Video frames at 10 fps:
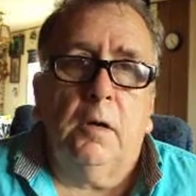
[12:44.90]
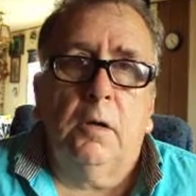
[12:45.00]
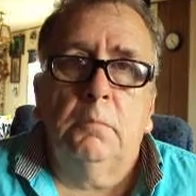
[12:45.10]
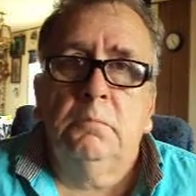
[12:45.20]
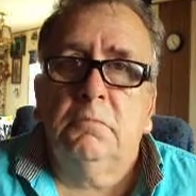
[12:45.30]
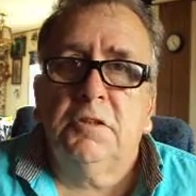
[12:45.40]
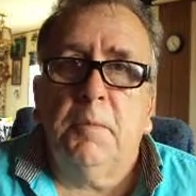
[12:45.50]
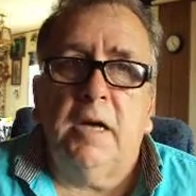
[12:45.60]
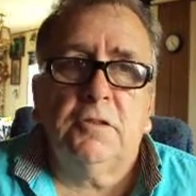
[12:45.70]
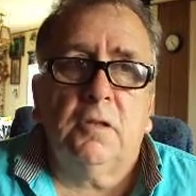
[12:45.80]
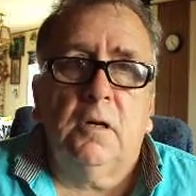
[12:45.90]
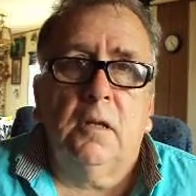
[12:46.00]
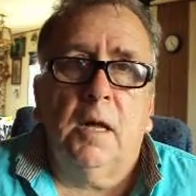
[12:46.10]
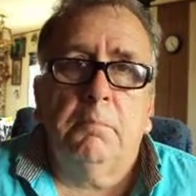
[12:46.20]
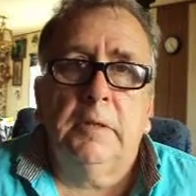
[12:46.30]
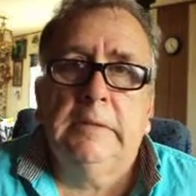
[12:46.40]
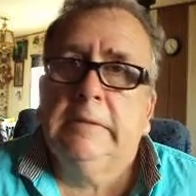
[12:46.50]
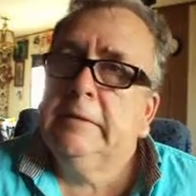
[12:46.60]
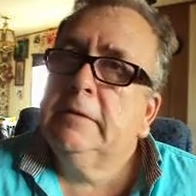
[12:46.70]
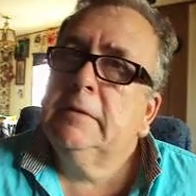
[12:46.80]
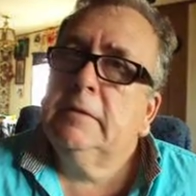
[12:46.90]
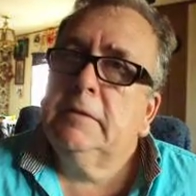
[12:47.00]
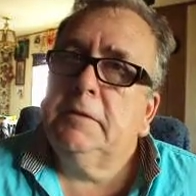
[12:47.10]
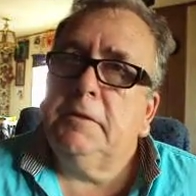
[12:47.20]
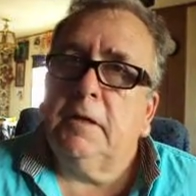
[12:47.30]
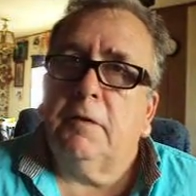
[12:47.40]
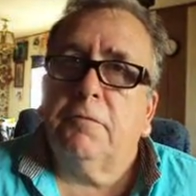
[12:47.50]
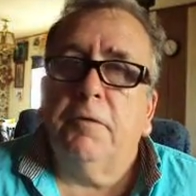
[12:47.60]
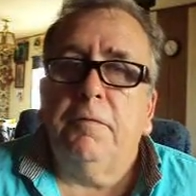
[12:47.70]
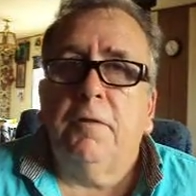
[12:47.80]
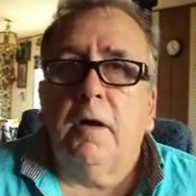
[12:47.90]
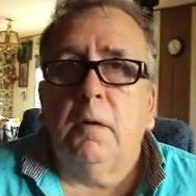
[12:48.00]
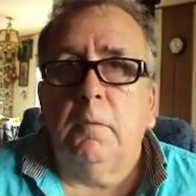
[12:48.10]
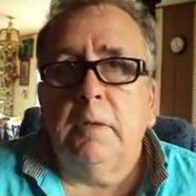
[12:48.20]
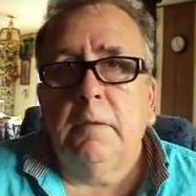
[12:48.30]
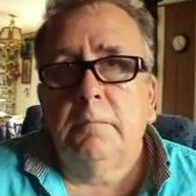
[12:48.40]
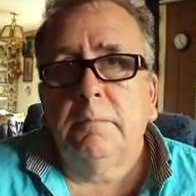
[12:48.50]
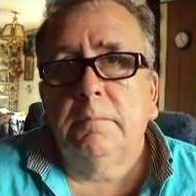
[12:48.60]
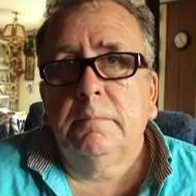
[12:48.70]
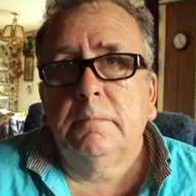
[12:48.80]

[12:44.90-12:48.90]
bring it home, smash it all up, you got free firewood,